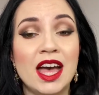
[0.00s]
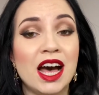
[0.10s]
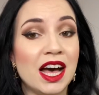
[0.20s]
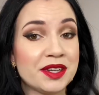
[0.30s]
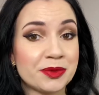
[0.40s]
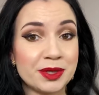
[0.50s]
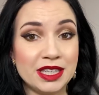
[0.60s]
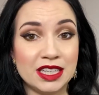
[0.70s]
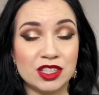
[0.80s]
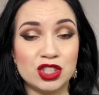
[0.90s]
I
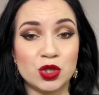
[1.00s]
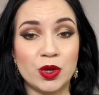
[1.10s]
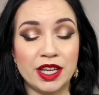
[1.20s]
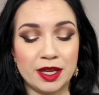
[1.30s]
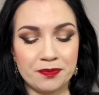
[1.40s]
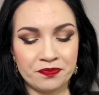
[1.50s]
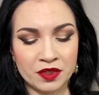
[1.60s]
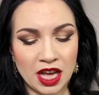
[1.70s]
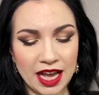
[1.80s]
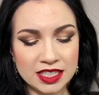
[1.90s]
really enjoy it.
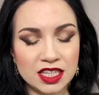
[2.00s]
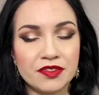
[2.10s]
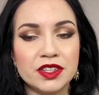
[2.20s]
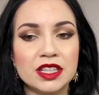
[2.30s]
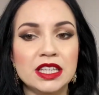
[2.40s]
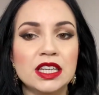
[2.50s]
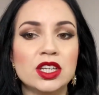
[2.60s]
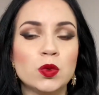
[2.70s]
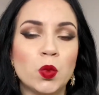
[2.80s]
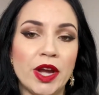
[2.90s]
I definitely
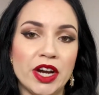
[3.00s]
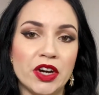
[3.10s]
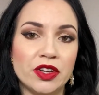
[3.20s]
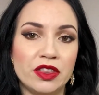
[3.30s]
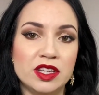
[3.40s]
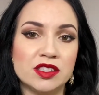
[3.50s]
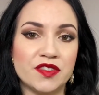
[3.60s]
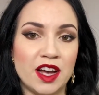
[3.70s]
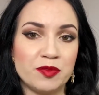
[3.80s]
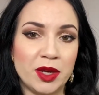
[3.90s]
wear these
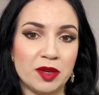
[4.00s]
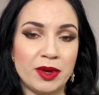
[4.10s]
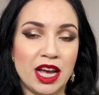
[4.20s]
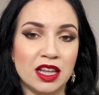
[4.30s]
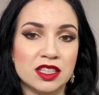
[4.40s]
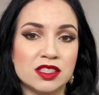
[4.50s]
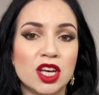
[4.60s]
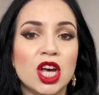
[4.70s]
five pan palettes,